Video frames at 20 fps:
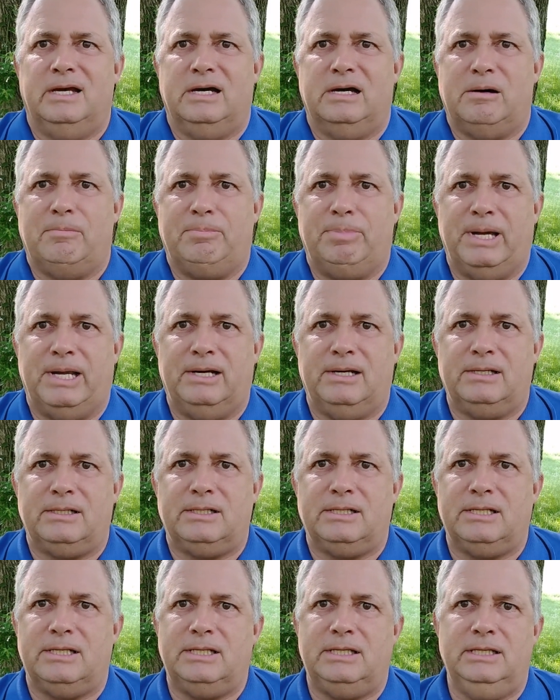
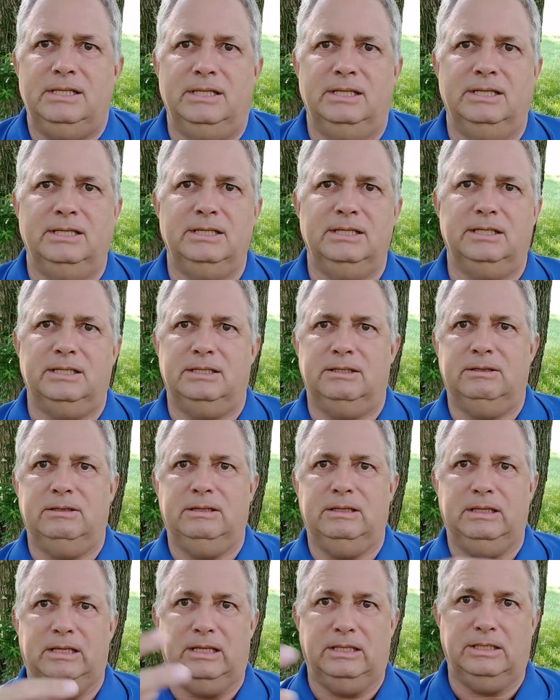Apparently,
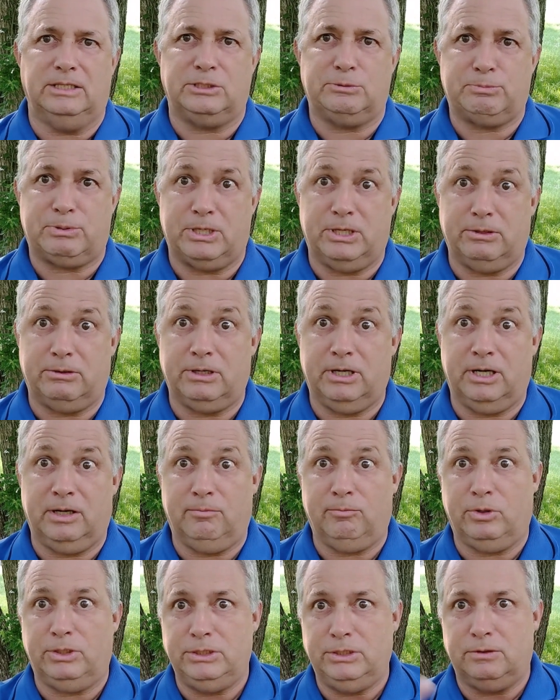in this
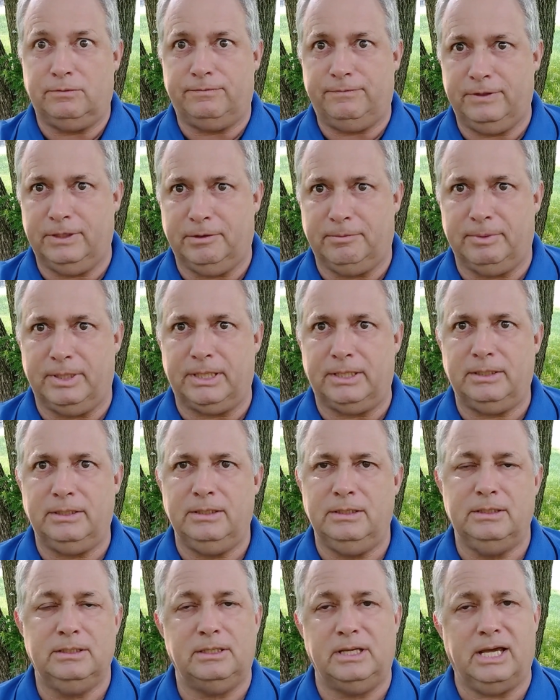program, when you're filming,
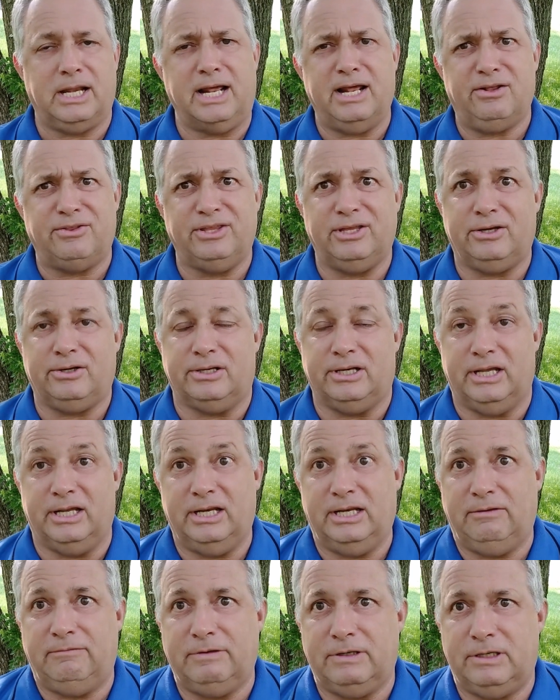and I don't think on
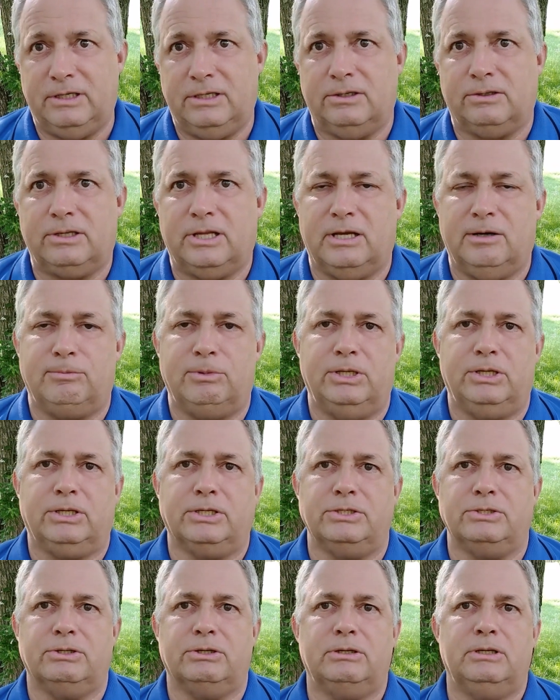any video camera you can
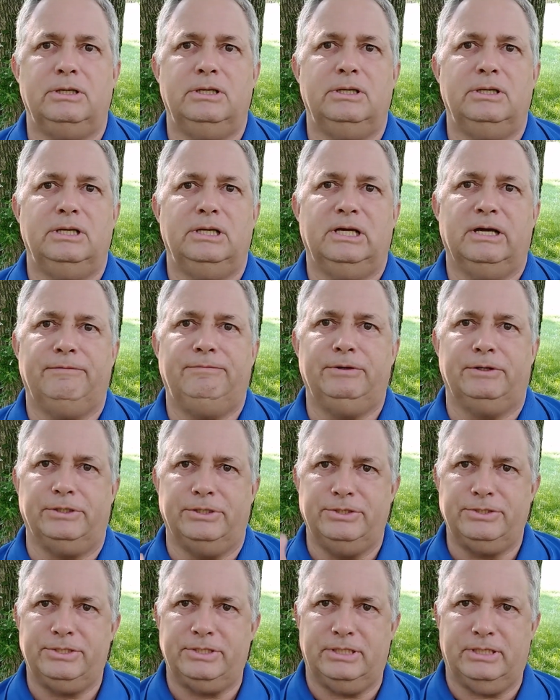do it, if you're
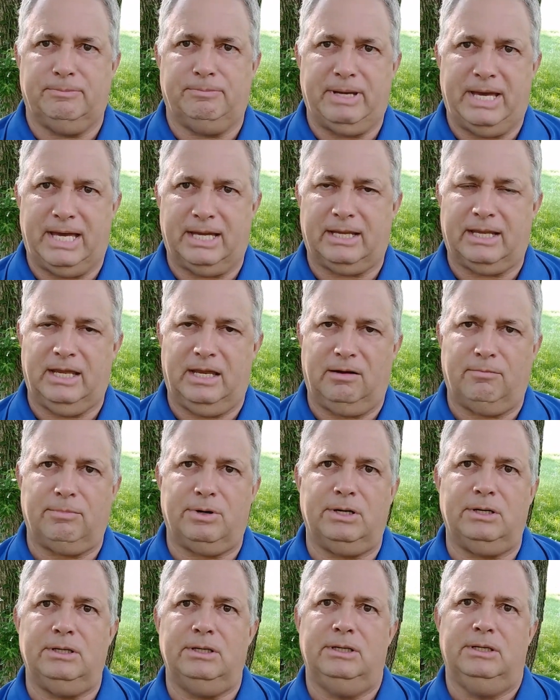using the back
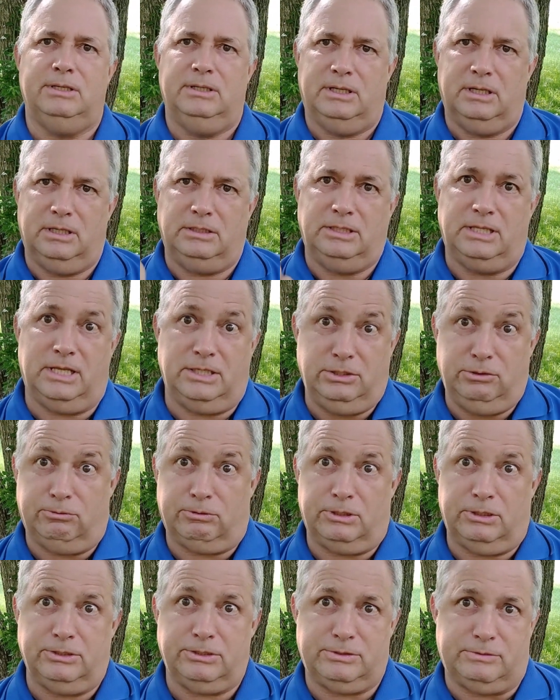camera and then you
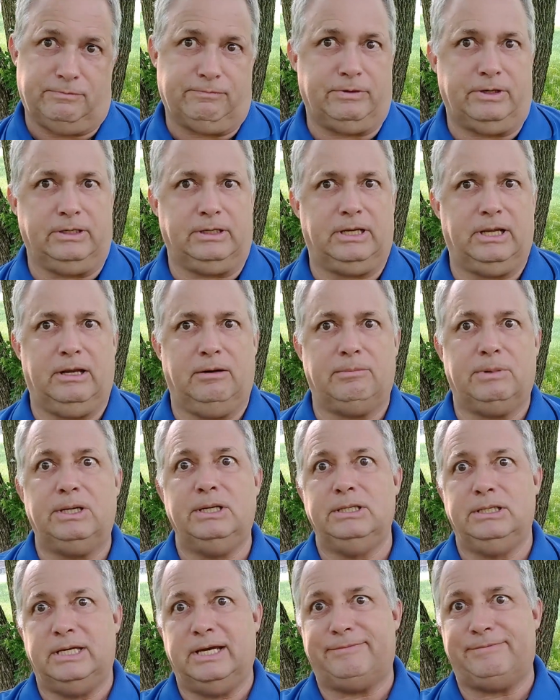want to use the front camera,
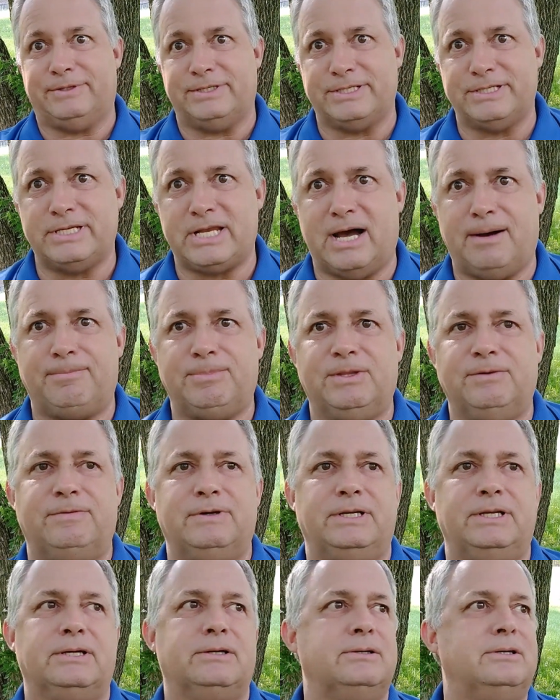you have to stop the
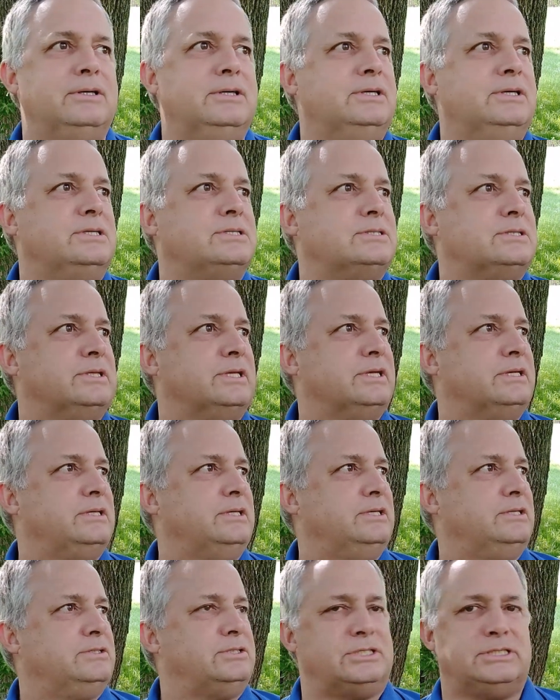video. So
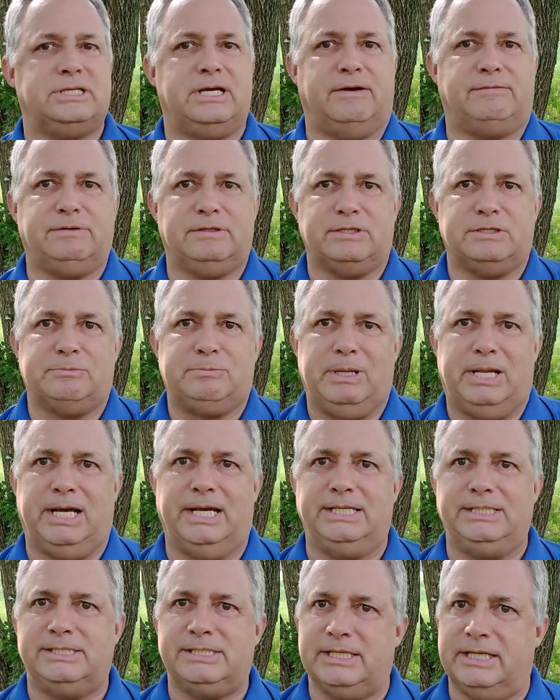it'll just have to
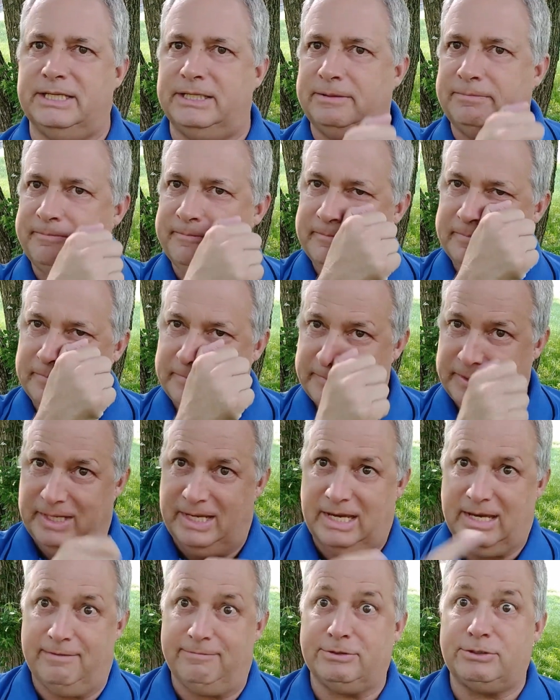splice and
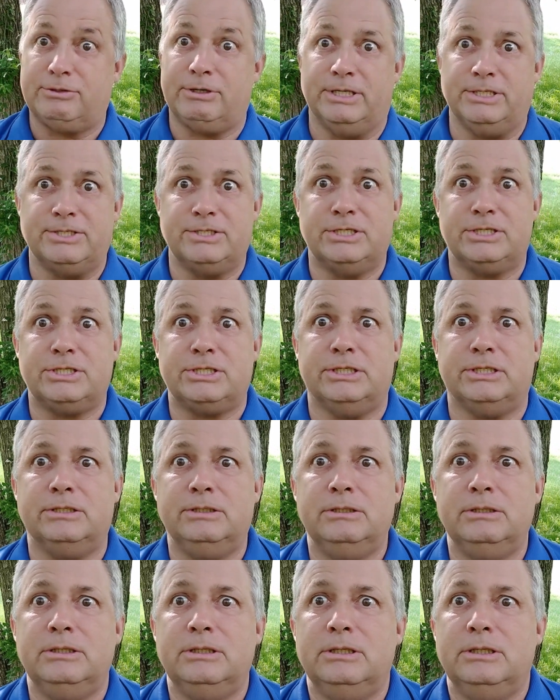have a transition
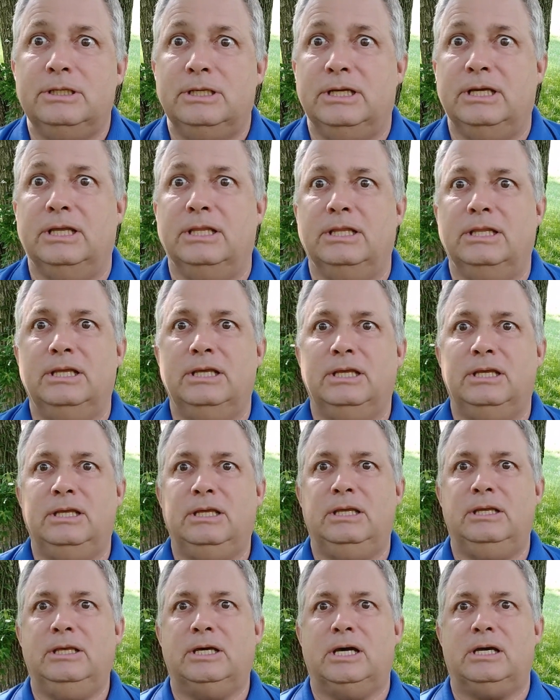in
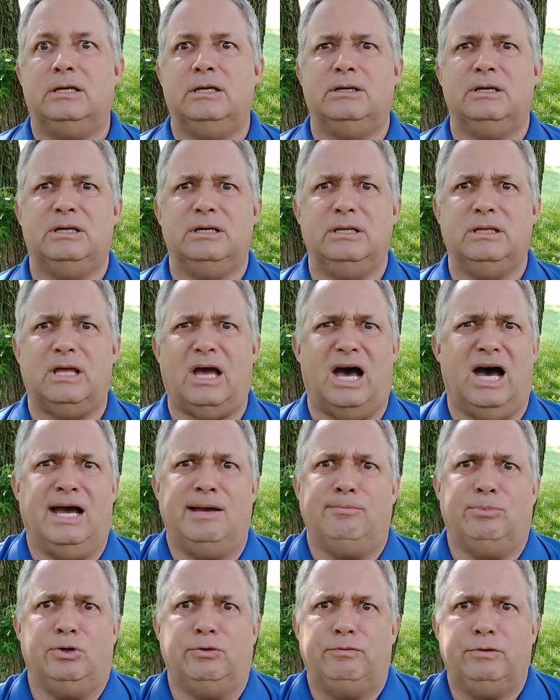the
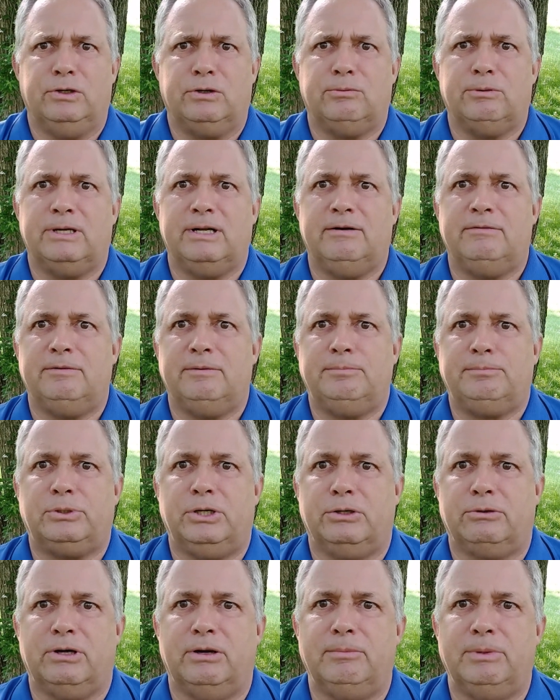iMovie or whatever
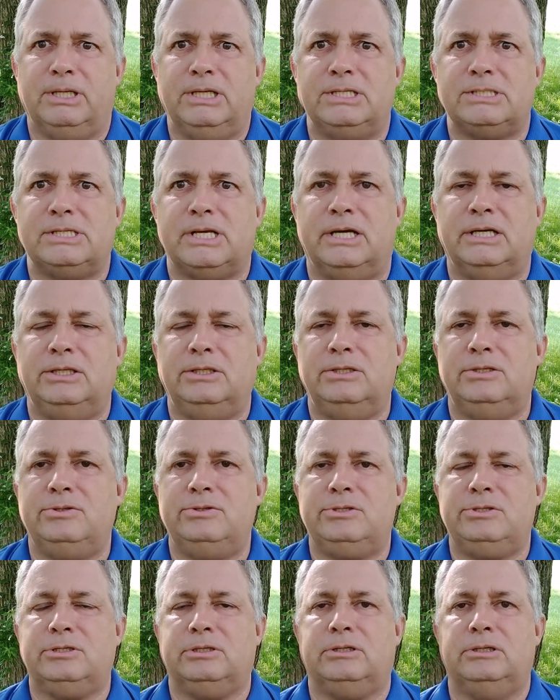program it is I
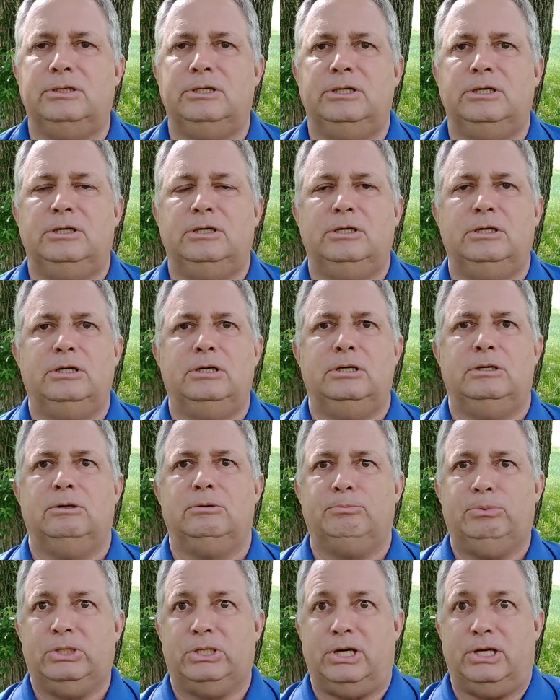use to
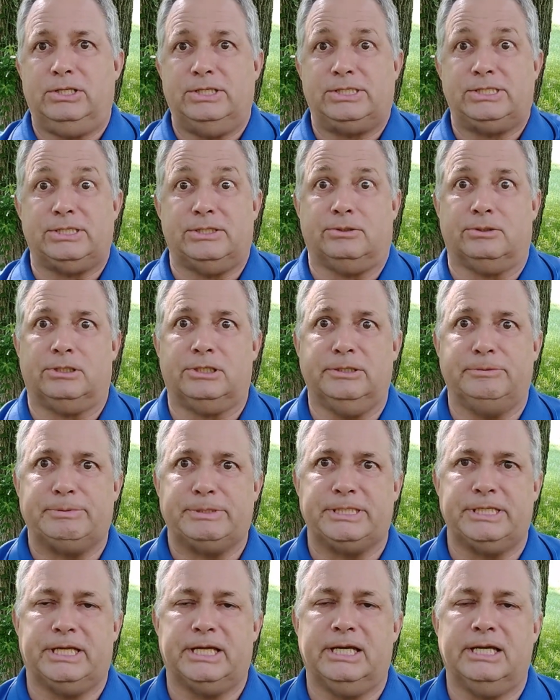put all these little clips
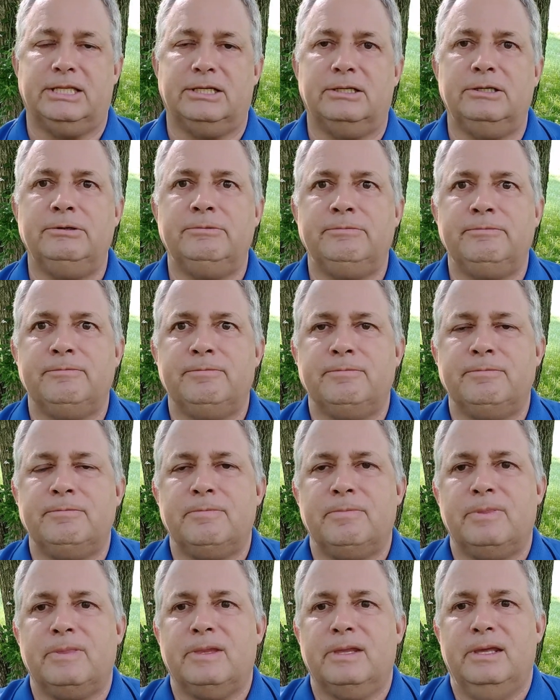together.
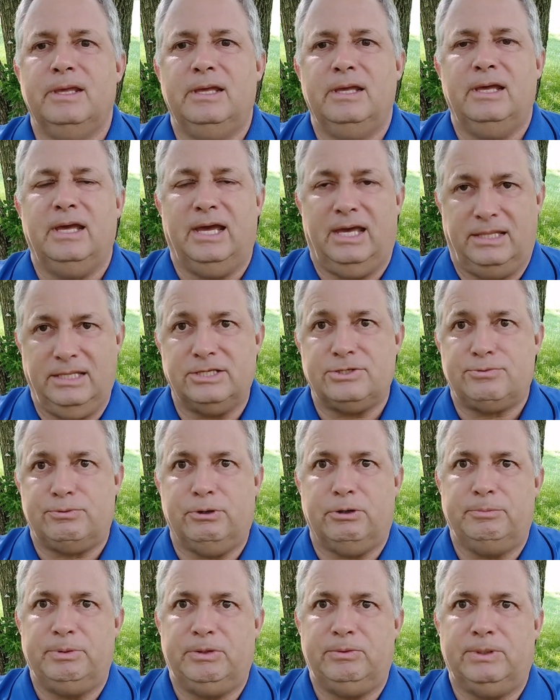And this
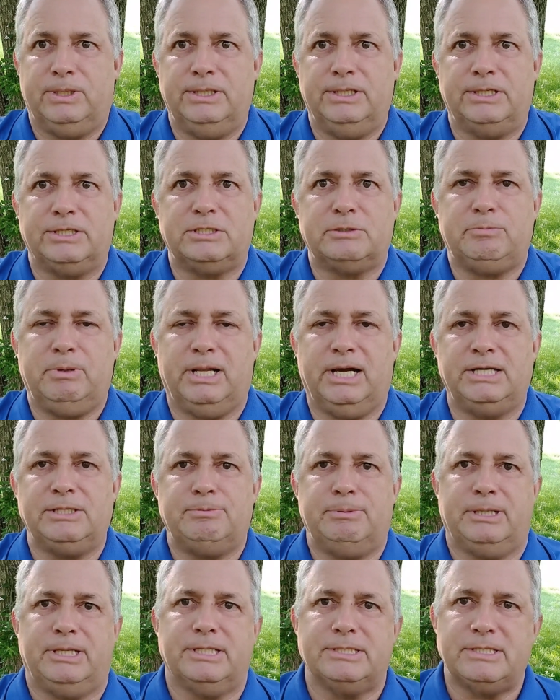will be one that's spliced
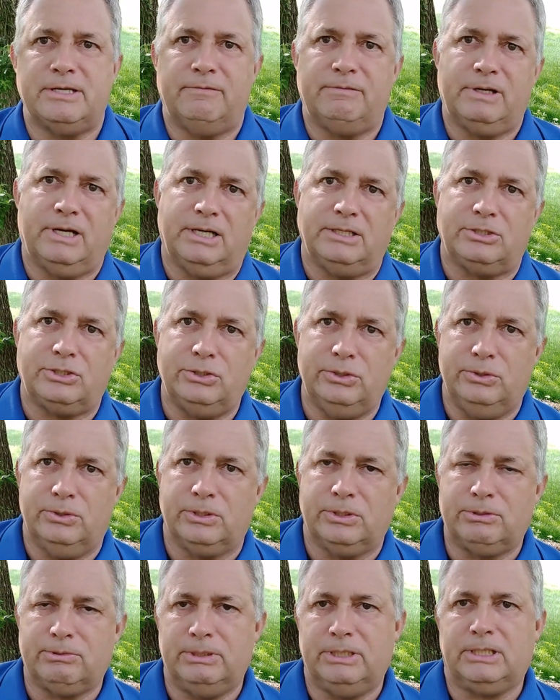because I've got 2 or 3